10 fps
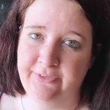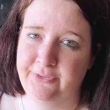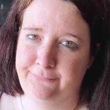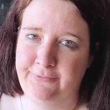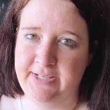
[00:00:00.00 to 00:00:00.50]

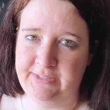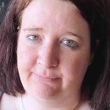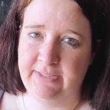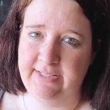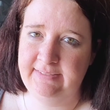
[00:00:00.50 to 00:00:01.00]
know if you guys
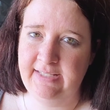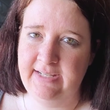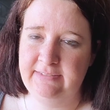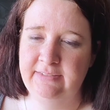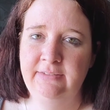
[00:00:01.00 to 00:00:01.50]
realize
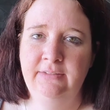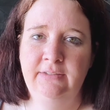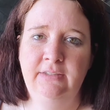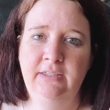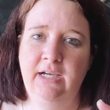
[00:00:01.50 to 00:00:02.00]
that,
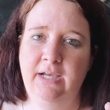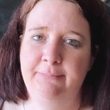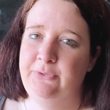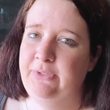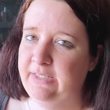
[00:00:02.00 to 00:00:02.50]

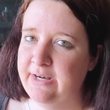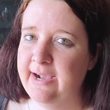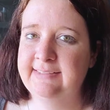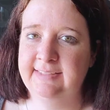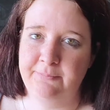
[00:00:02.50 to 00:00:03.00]
but you
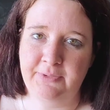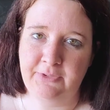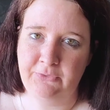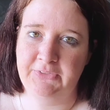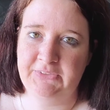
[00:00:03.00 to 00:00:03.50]
cannot sleep in the
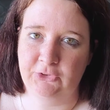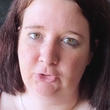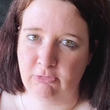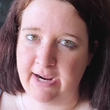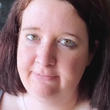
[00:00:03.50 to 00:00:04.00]
units you're
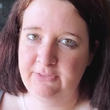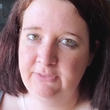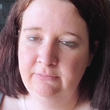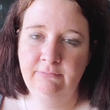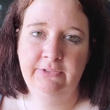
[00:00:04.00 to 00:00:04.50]

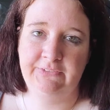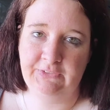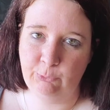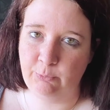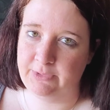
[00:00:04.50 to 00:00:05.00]
driving, because
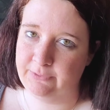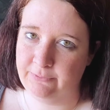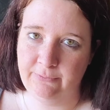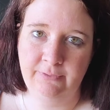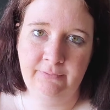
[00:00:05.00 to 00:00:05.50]
they
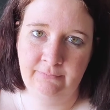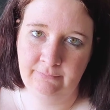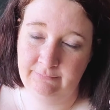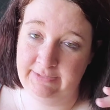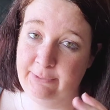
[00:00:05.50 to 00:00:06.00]
will
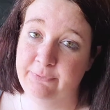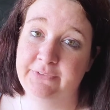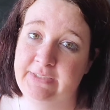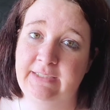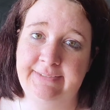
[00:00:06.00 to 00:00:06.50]

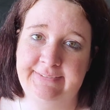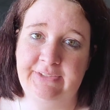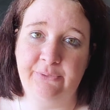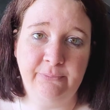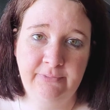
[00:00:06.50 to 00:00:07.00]
delease
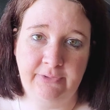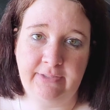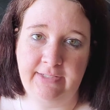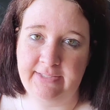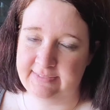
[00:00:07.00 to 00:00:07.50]
you.
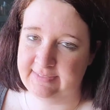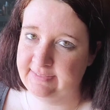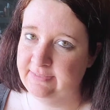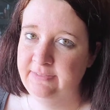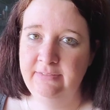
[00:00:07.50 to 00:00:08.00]
Okay,
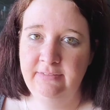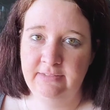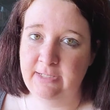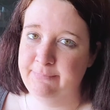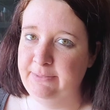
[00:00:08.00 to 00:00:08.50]
that's
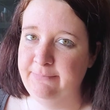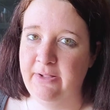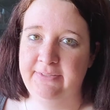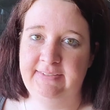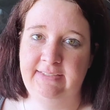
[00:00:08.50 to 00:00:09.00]
company
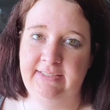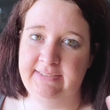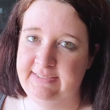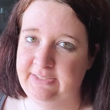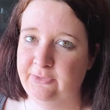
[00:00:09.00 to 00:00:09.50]
policy,
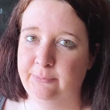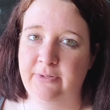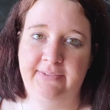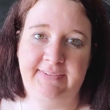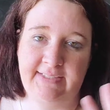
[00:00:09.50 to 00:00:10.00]
that's dealer
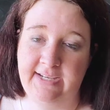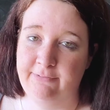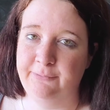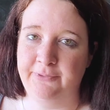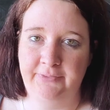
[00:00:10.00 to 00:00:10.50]
policy,
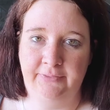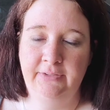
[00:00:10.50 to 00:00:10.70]
everyone,